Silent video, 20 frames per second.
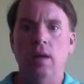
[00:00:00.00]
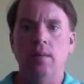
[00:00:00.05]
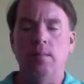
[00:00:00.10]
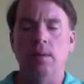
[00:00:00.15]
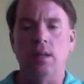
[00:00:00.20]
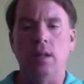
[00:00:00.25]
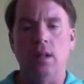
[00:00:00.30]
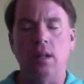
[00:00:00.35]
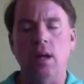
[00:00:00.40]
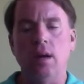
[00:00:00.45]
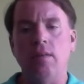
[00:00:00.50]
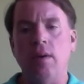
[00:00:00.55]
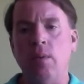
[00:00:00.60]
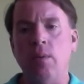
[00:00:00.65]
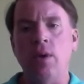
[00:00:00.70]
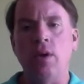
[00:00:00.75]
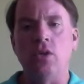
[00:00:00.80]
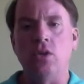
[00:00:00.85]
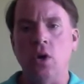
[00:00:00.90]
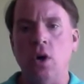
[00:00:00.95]
but the love I
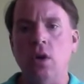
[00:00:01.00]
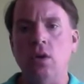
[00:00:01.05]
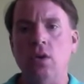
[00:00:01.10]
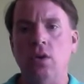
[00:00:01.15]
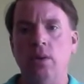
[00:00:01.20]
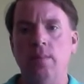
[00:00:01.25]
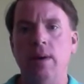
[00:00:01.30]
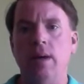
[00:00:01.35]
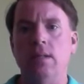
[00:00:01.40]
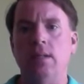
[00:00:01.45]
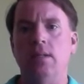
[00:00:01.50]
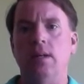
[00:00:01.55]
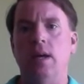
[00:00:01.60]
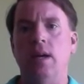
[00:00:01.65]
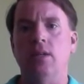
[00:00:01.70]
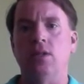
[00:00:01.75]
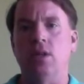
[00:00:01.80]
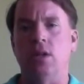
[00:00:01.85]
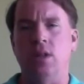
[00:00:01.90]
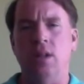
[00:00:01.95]
want to talk to you about today
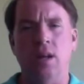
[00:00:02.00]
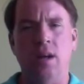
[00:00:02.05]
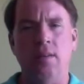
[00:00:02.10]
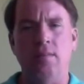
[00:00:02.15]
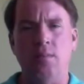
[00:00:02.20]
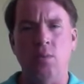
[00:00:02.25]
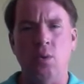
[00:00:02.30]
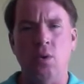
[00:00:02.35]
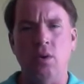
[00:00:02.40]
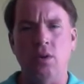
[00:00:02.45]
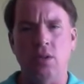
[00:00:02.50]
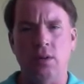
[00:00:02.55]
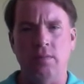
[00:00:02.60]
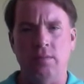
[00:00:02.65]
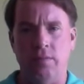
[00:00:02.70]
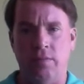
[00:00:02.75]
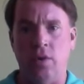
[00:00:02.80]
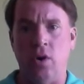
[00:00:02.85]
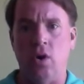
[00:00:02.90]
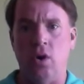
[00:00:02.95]
is a love more as a
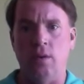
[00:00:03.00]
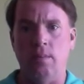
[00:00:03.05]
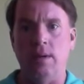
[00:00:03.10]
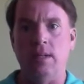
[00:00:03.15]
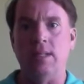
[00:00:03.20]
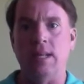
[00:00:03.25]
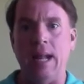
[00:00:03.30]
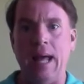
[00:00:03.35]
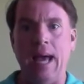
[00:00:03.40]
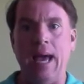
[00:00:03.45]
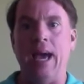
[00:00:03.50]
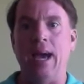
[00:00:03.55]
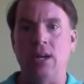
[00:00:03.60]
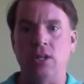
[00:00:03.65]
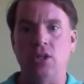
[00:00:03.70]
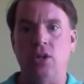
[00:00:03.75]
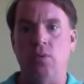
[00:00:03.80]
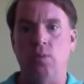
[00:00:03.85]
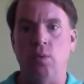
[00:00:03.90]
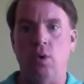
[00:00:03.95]
verb, as an
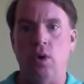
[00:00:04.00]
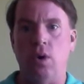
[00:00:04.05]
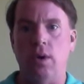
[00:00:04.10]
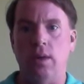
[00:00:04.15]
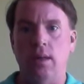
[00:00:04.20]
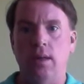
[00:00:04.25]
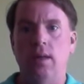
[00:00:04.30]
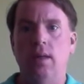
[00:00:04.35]
action word.